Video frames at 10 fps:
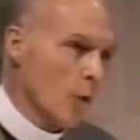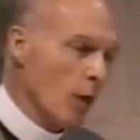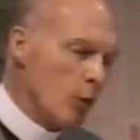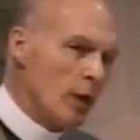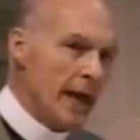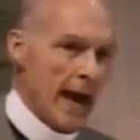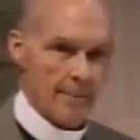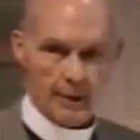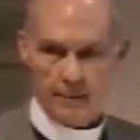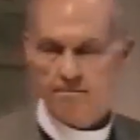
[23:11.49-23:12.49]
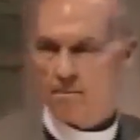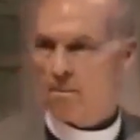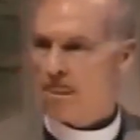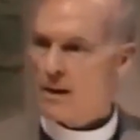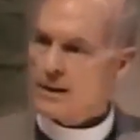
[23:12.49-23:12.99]
What would happen
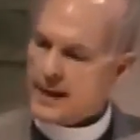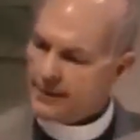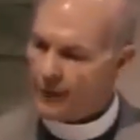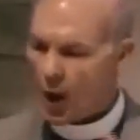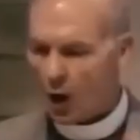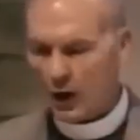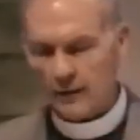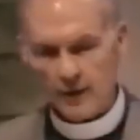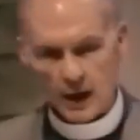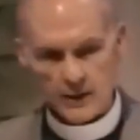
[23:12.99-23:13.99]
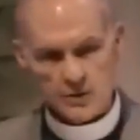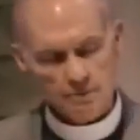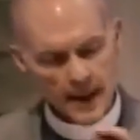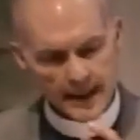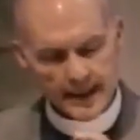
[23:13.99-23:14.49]
if all of us
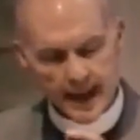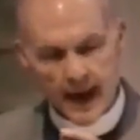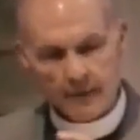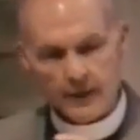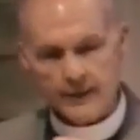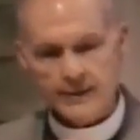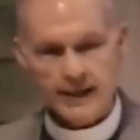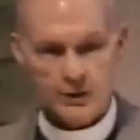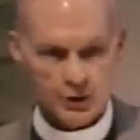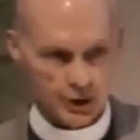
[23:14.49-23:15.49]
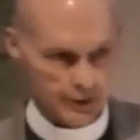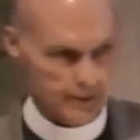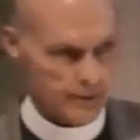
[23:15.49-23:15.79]
made it our intention